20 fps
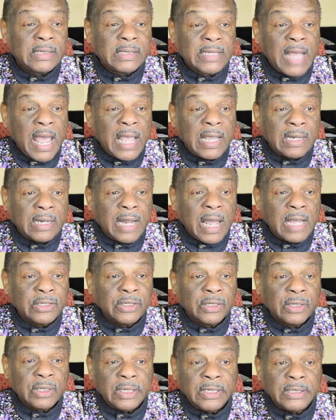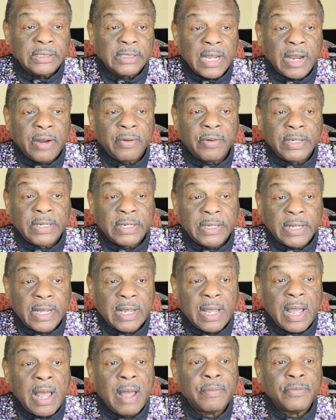psychological integrity that
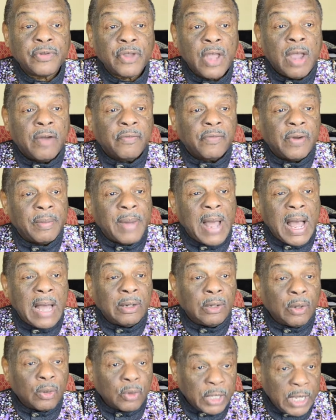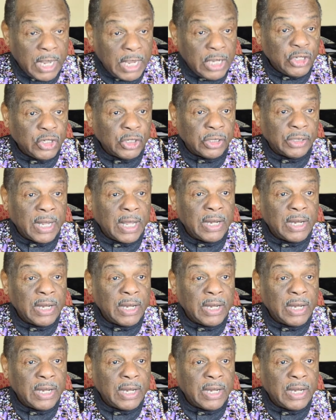comes from our location,